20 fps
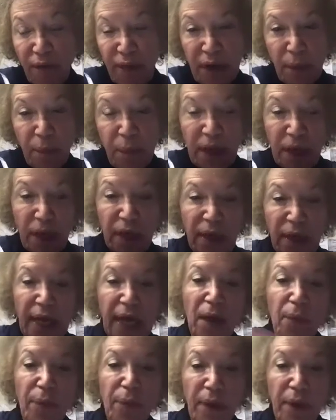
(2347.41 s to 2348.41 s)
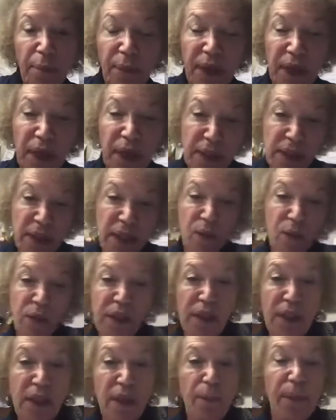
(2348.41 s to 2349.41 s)
anybody could help him because he
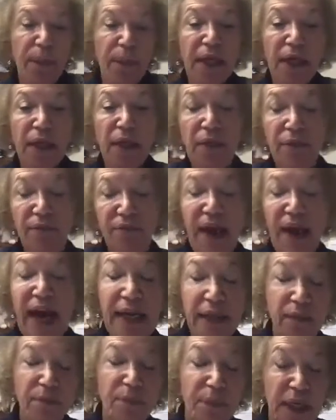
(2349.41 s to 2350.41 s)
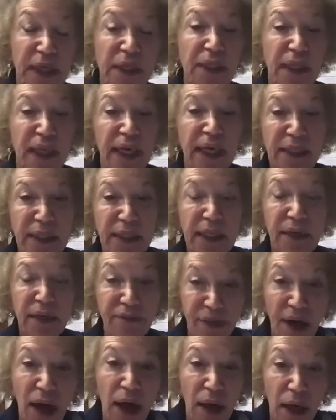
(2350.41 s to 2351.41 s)
was in a big fat PTSD
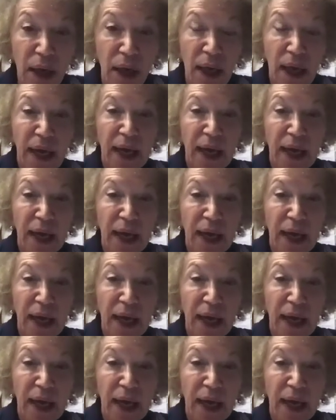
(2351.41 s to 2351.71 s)
funk